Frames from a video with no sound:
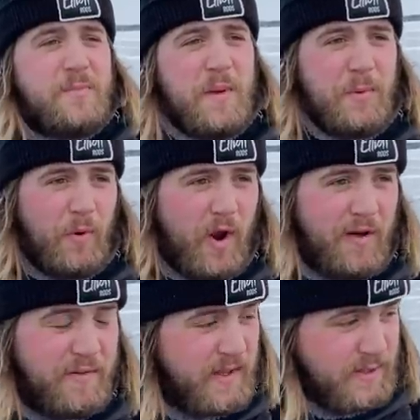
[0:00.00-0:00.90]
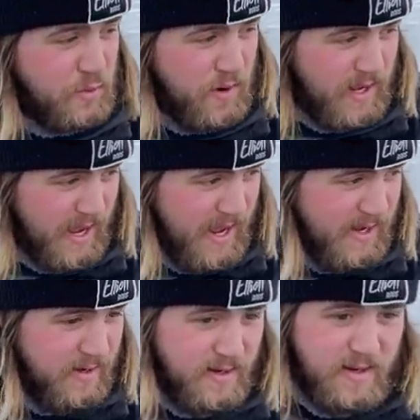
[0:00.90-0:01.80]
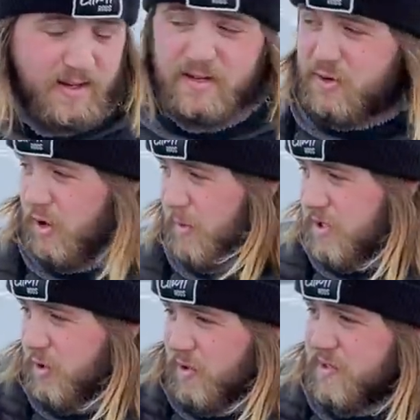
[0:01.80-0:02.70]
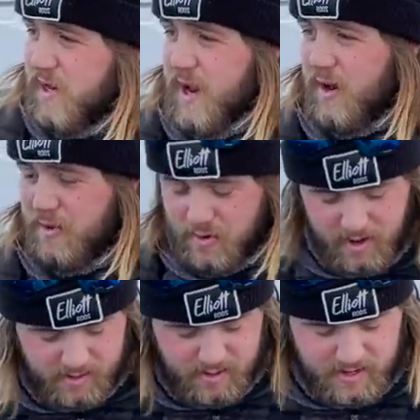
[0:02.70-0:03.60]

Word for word: maybe one off in like 28. Drill a bunch of holes scattered throughout here,